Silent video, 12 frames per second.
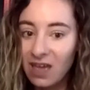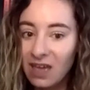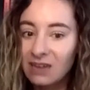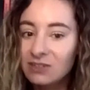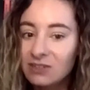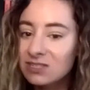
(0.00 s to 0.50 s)

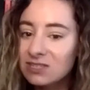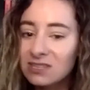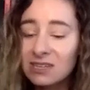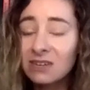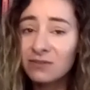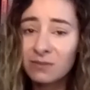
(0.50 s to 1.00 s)
And just to
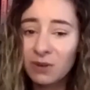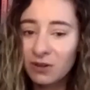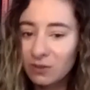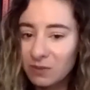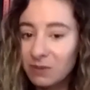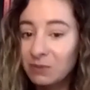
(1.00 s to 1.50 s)
hear from all
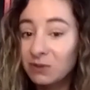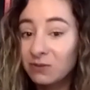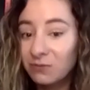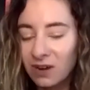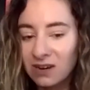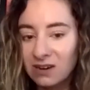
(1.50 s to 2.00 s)
the people who've
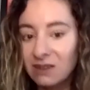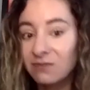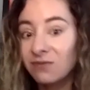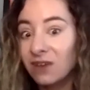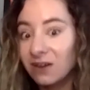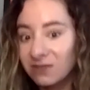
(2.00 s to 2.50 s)
read it and
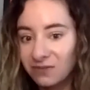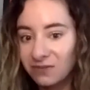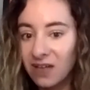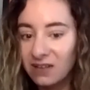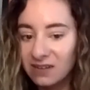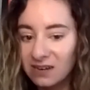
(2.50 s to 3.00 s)
found it
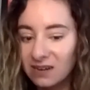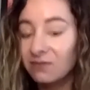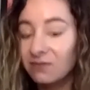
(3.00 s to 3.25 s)
validating,